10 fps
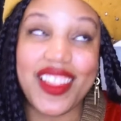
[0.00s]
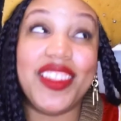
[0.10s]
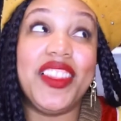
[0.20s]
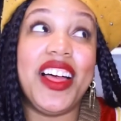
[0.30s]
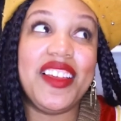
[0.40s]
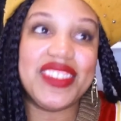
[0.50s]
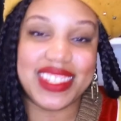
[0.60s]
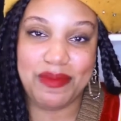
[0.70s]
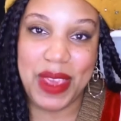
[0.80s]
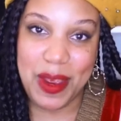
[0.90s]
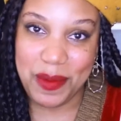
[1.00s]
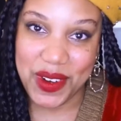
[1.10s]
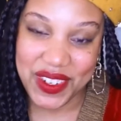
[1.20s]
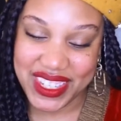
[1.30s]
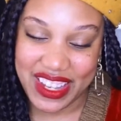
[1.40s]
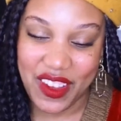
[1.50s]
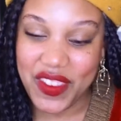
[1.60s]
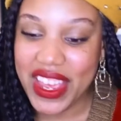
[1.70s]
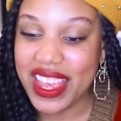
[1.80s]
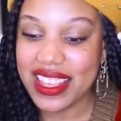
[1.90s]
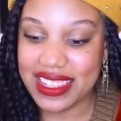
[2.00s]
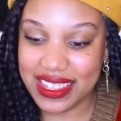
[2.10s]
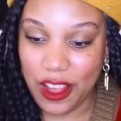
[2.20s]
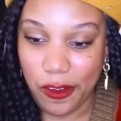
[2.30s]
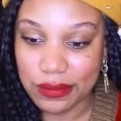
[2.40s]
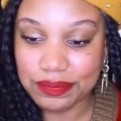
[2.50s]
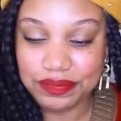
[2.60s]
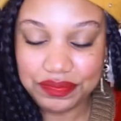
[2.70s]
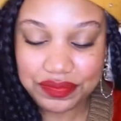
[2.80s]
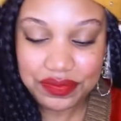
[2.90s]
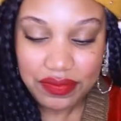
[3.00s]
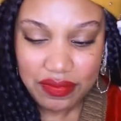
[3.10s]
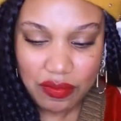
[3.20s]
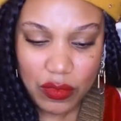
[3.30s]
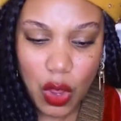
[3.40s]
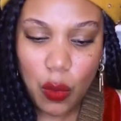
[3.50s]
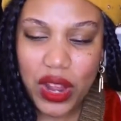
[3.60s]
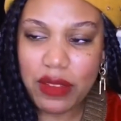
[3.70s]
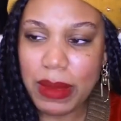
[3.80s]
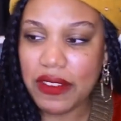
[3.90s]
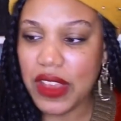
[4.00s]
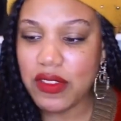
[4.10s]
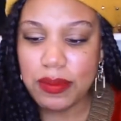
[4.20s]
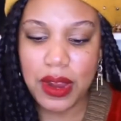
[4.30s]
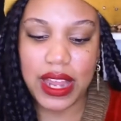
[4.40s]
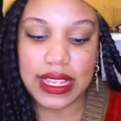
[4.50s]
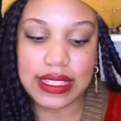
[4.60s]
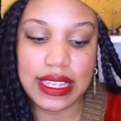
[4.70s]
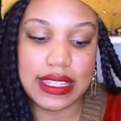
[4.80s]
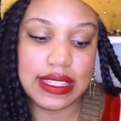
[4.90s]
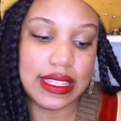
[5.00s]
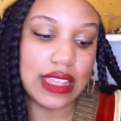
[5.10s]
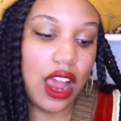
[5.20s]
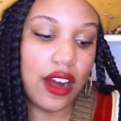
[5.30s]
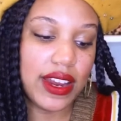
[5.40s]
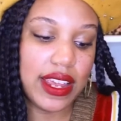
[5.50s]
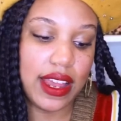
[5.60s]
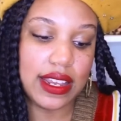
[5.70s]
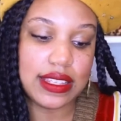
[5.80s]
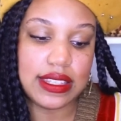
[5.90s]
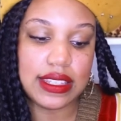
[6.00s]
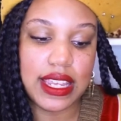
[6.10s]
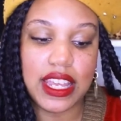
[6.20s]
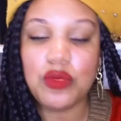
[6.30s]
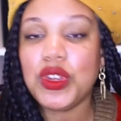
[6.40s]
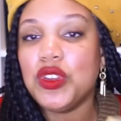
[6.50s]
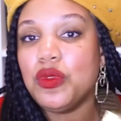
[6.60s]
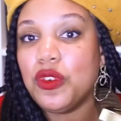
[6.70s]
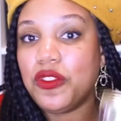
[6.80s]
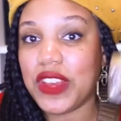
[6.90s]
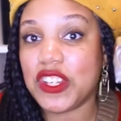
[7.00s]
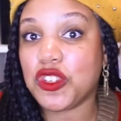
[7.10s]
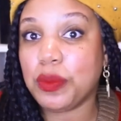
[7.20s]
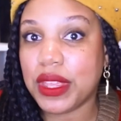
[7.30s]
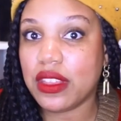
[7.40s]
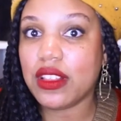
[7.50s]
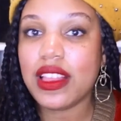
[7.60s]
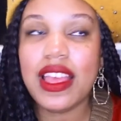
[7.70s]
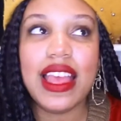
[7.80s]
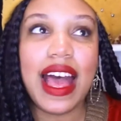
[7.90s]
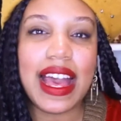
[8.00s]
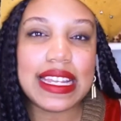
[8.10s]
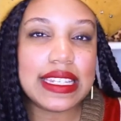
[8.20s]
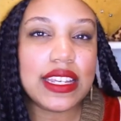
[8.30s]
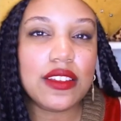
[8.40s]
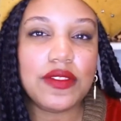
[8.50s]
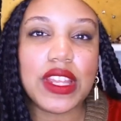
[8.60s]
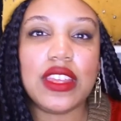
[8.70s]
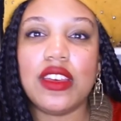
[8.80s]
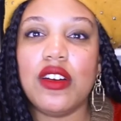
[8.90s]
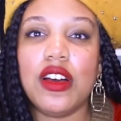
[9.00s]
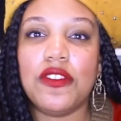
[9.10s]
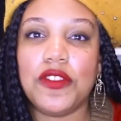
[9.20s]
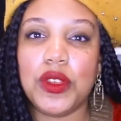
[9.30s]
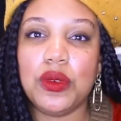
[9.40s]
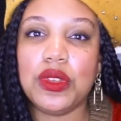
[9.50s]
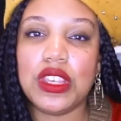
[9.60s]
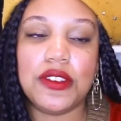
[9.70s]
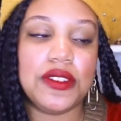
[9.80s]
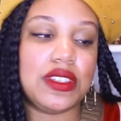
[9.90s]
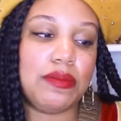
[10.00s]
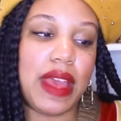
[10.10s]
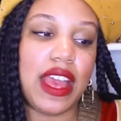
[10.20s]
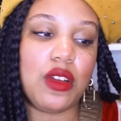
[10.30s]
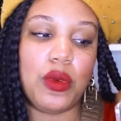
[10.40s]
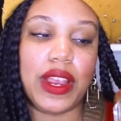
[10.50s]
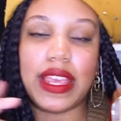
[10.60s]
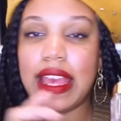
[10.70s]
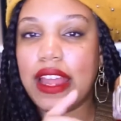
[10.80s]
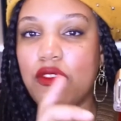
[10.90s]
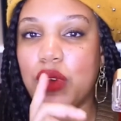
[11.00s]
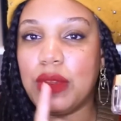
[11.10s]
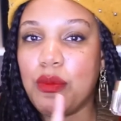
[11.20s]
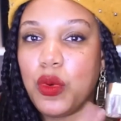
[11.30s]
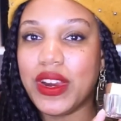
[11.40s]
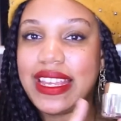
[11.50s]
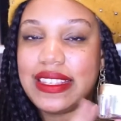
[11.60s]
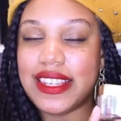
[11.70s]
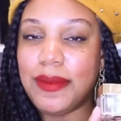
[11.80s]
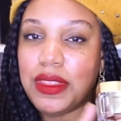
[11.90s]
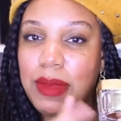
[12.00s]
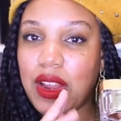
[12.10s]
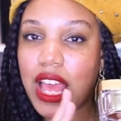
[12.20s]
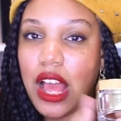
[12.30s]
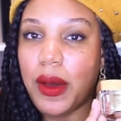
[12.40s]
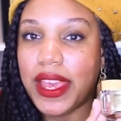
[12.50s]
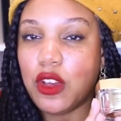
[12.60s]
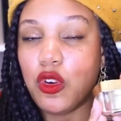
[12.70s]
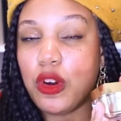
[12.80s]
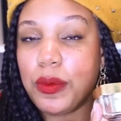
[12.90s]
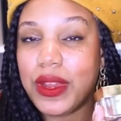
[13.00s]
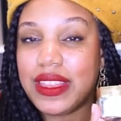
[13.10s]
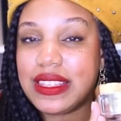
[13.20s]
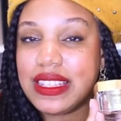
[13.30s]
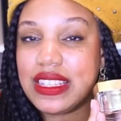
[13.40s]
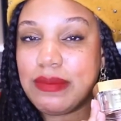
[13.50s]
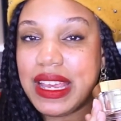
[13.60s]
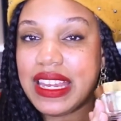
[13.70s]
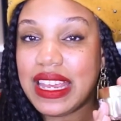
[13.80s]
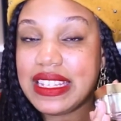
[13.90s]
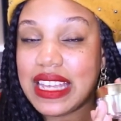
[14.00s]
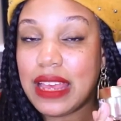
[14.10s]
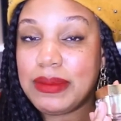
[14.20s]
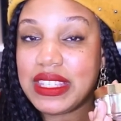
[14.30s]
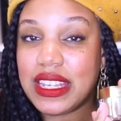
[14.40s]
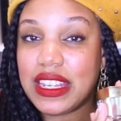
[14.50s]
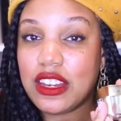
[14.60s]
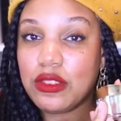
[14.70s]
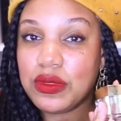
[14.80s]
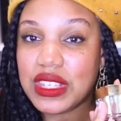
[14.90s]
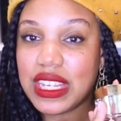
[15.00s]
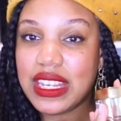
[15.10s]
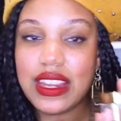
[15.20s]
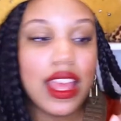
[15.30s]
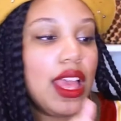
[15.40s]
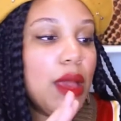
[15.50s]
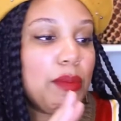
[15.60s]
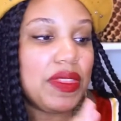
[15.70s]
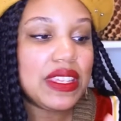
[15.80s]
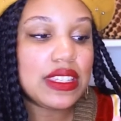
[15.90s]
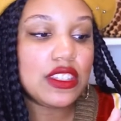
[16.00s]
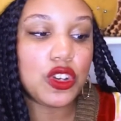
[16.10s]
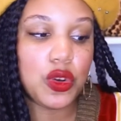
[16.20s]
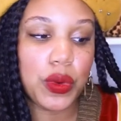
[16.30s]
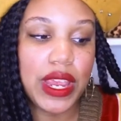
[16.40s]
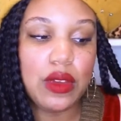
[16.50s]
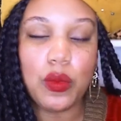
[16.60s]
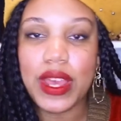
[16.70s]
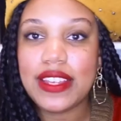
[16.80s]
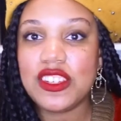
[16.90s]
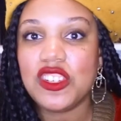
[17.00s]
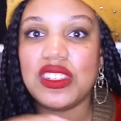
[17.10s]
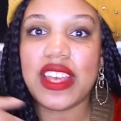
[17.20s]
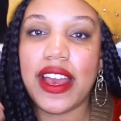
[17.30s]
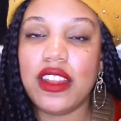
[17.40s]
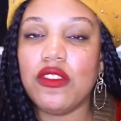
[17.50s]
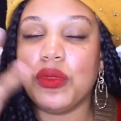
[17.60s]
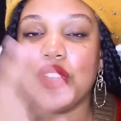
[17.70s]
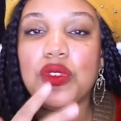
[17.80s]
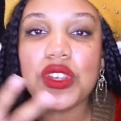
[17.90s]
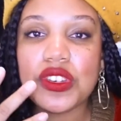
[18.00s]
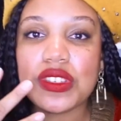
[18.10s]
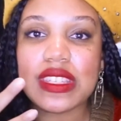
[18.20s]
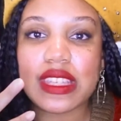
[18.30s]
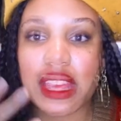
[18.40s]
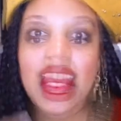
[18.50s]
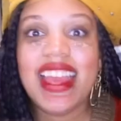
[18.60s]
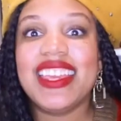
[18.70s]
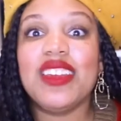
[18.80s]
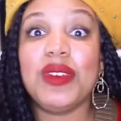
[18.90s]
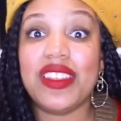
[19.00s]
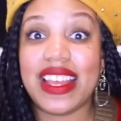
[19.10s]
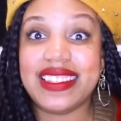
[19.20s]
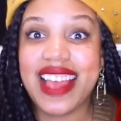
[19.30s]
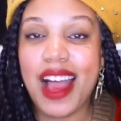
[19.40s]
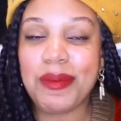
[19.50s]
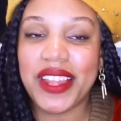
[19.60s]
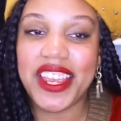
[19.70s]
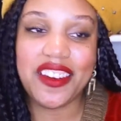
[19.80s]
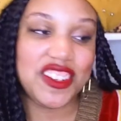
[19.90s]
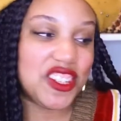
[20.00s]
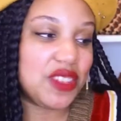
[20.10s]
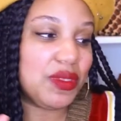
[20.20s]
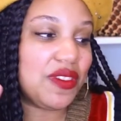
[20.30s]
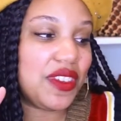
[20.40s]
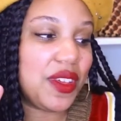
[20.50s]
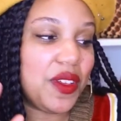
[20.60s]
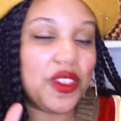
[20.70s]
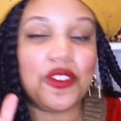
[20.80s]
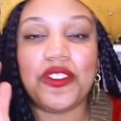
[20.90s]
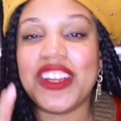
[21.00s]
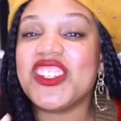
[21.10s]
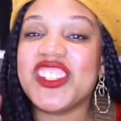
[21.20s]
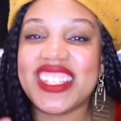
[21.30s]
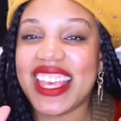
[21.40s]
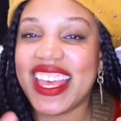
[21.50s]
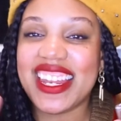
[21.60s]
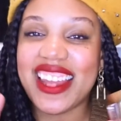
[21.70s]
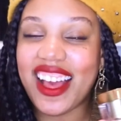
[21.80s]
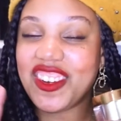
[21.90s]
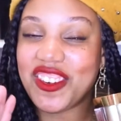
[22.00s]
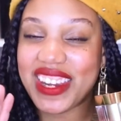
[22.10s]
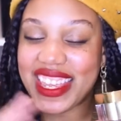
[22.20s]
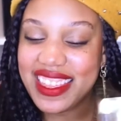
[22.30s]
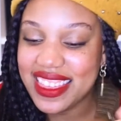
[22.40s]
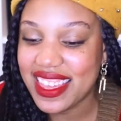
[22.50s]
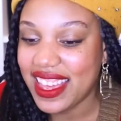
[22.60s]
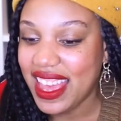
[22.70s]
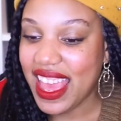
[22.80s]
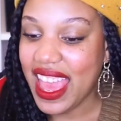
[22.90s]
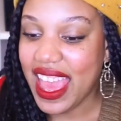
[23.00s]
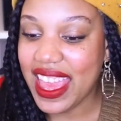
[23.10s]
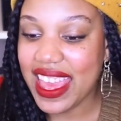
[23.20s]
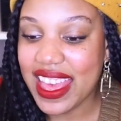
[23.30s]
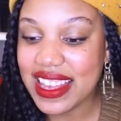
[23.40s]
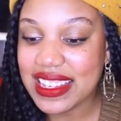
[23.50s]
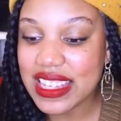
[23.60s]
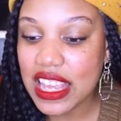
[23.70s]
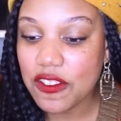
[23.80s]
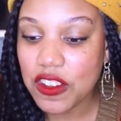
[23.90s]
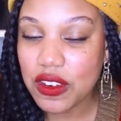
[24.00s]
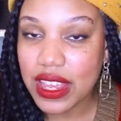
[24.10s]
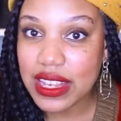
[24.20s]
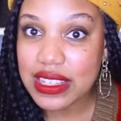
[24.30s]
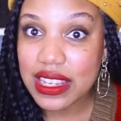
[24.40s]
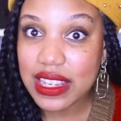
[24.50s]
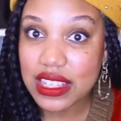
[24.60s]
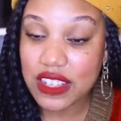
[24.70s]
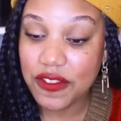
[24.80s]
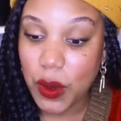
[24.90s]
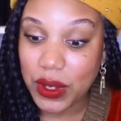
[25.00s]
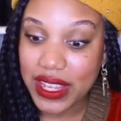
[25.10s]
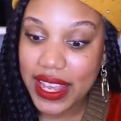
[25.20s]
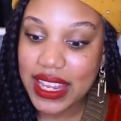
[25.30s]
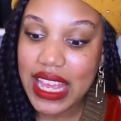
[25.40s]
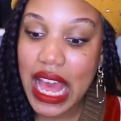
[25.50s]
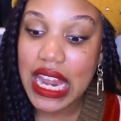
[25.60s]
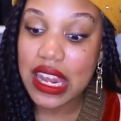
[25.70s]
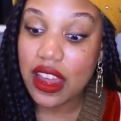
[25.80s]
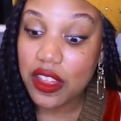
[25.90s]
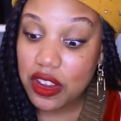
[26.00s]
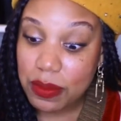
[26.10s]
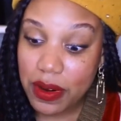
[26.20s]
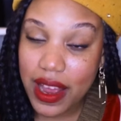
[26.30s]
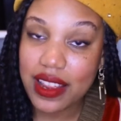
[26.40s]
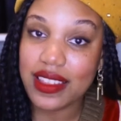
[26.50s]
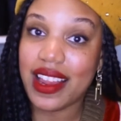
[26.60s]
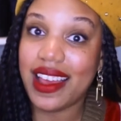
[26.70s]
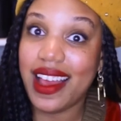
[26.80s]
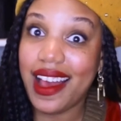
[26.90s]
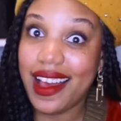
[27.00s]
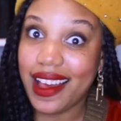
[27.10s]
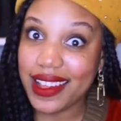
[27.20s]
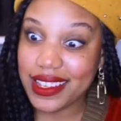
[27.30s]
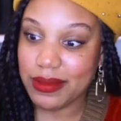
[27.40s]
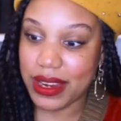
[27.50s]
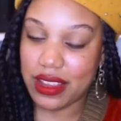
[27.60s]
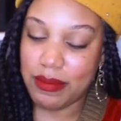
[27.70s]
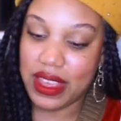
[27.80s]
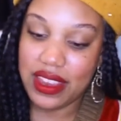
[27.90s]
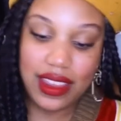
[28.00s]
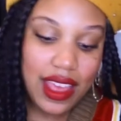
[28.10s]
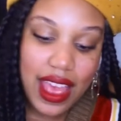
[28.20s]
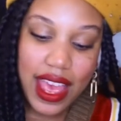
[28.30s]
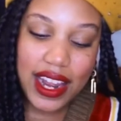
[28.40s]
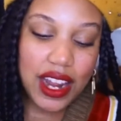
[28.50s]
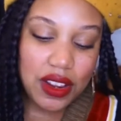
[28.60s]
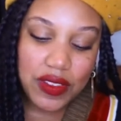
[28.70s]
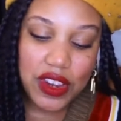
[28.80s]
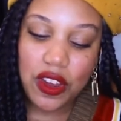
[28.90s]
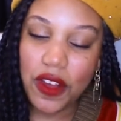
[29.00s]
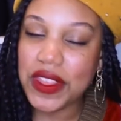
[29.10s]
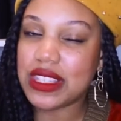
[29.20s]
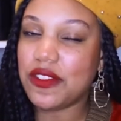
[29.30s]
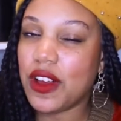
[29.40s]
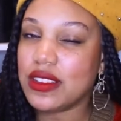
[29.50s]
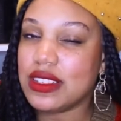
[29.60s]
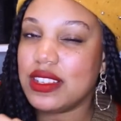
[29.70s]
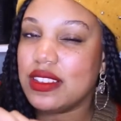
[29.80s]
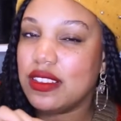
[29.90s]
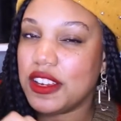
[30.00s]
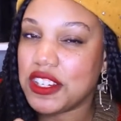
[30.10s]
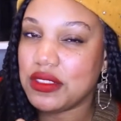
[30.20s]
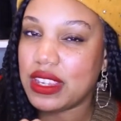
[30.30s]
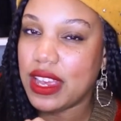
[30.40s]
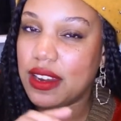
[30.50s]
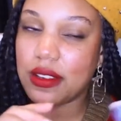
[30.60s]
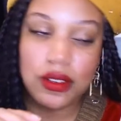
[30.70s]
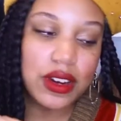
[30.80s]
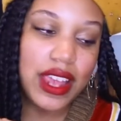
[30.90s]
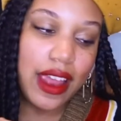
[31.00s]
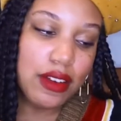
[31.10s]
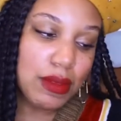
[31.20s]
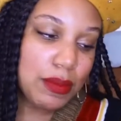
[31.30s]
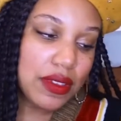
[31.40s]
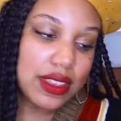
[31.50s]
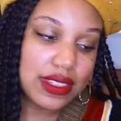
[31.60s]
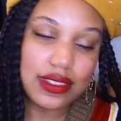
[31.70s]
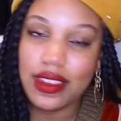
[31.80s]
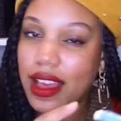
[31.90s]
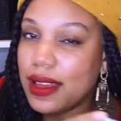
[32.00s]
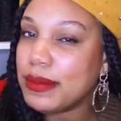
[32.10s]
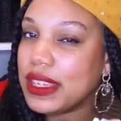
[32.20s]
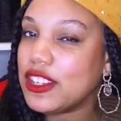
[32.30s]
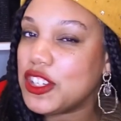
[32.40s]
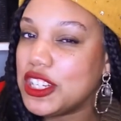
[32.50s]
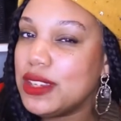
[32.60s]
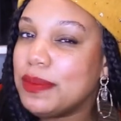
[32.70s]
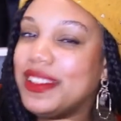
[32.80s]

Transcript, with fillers: loves to pamper herself. So one of my favorite products is this Arianna Skin Renewal Facial Peel. I did a video a few years back where I kind of went more in depth about how I incorporate this into my nighttime skincare routine, but this is a great way to just kind of renew your skin, get rid of that top layer and just reveal the fresh skin underneath. And if you're into exfoliating, another product that I highly recommend, and I don't even know if this falls into the luxury category. I remember this not being cheap.